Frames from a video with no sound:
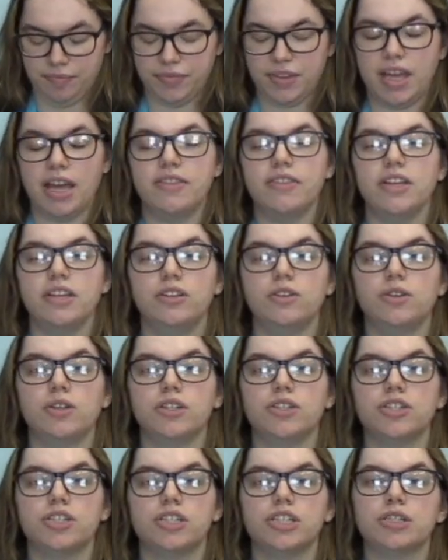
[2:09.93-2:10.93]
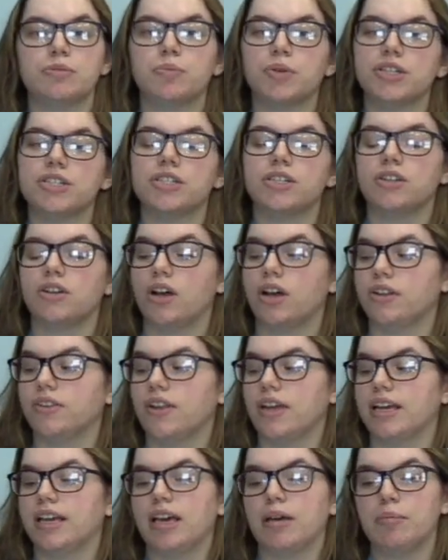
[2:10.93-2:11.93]
And then you can just spritz it on
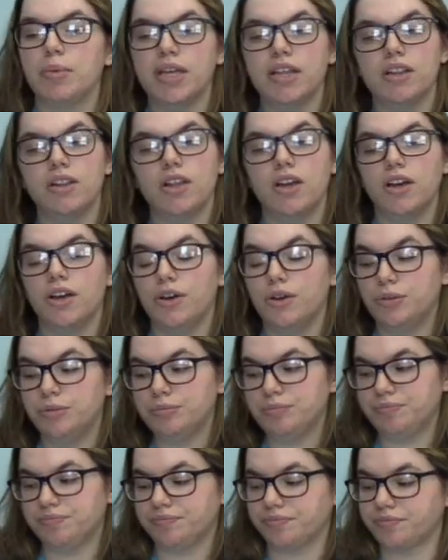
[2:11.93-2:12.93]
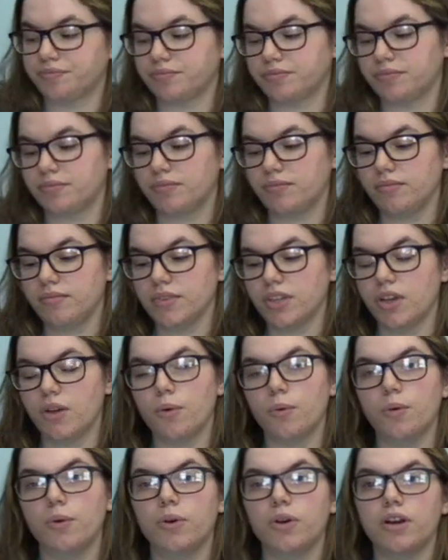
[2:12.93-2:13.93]
like a pillow,
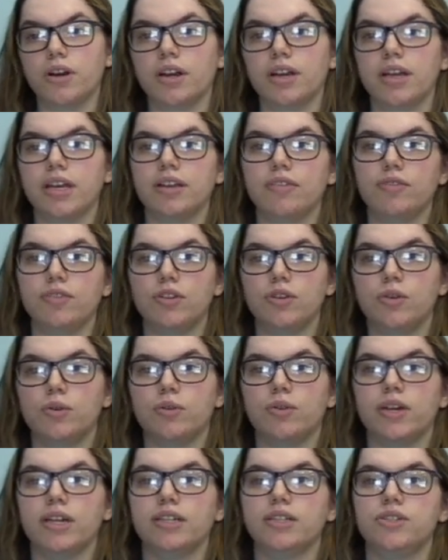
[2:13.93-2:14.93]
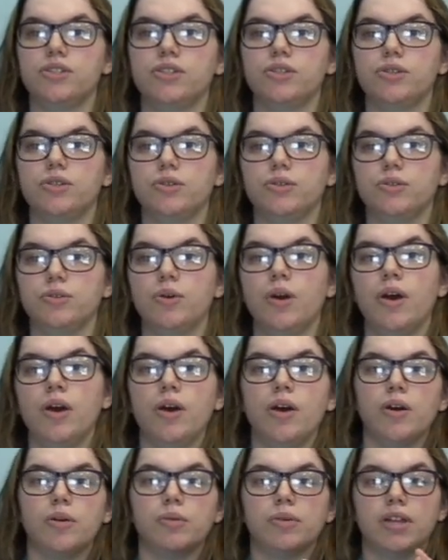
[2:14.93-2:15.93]
or if you like to
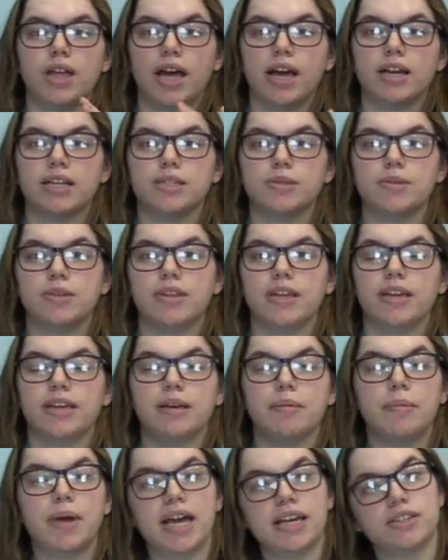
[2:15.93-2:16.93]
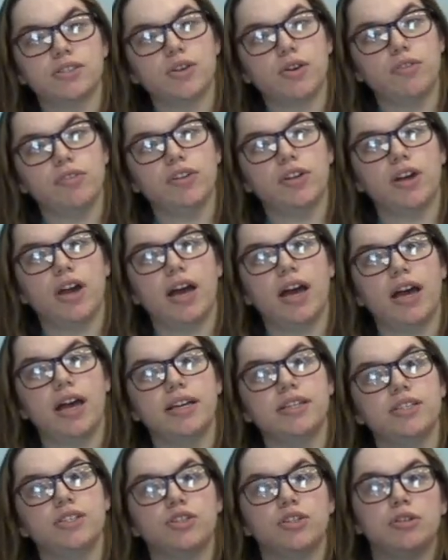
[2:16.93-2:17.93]
relax with like a mask over your
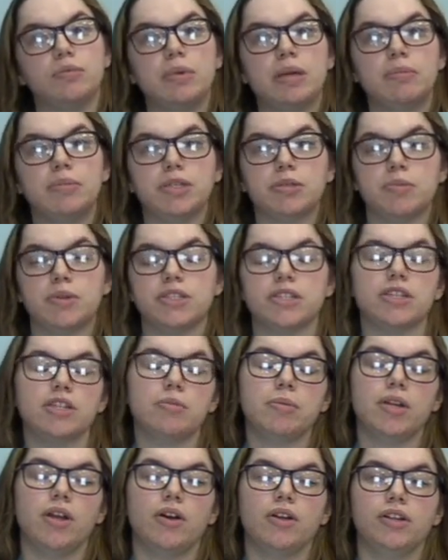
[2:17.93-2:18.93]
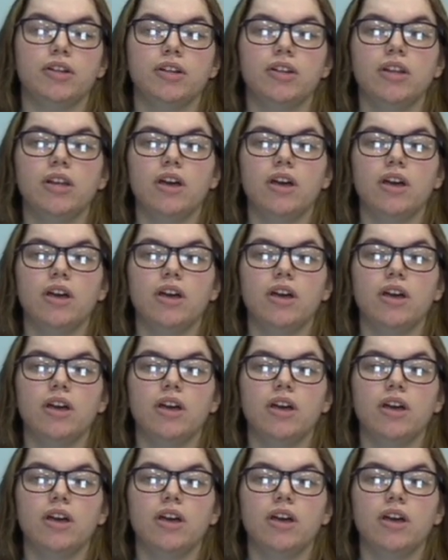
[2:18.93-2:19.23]
eyes, you can maybe spritz a little bit on